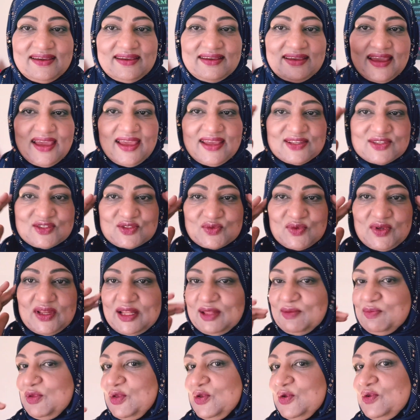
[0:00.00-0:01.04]
It's really
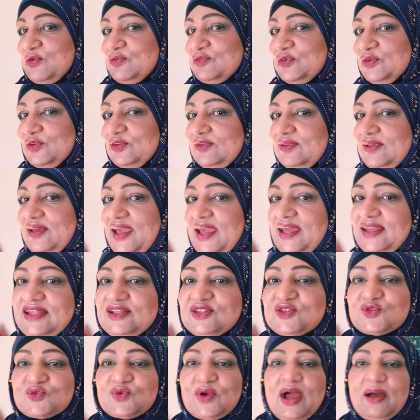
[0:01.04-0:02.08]
beautiful. And
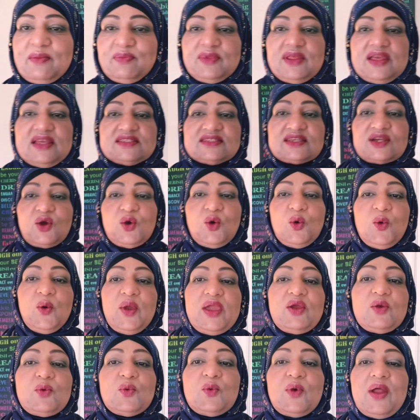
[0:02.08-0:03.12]
it's wrapped. It's a
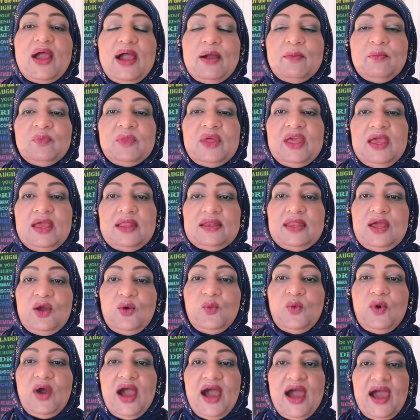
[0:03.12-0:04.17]
quick wrap. Now,
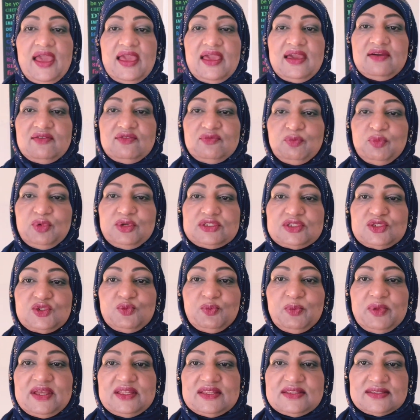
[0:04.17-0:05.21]
I have put 2
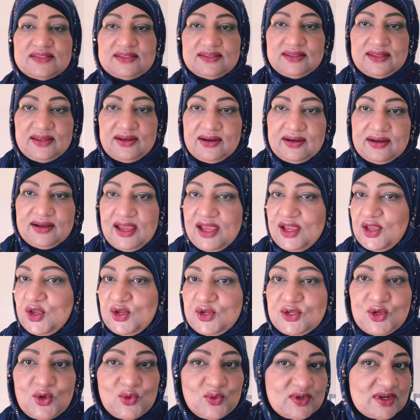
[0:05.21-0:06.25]
pins in there. You
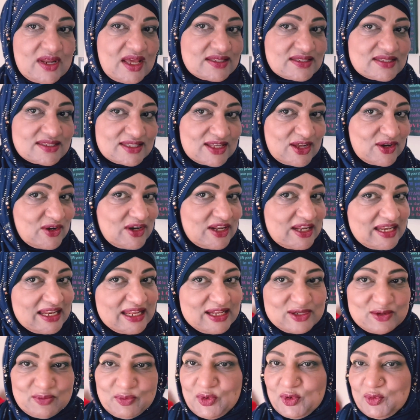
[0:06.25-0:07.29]
don't necessarily need
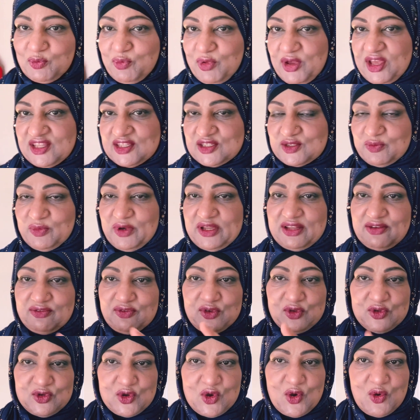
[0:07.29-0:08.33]
to put pins, but if
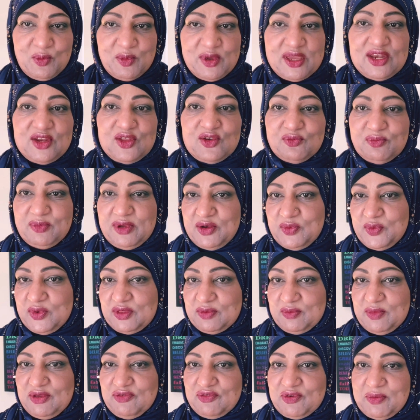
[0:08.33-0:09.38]
you know me and you've been with
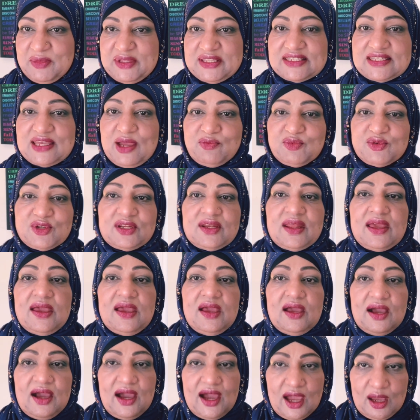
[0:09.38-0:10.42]
me from inception,
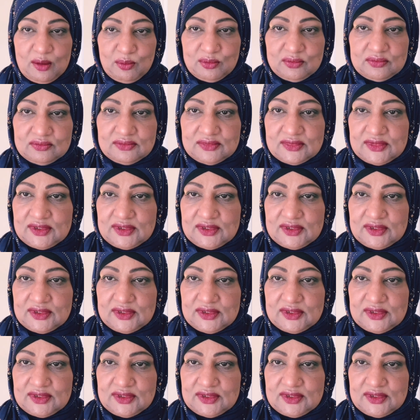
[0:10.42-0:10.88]
I'm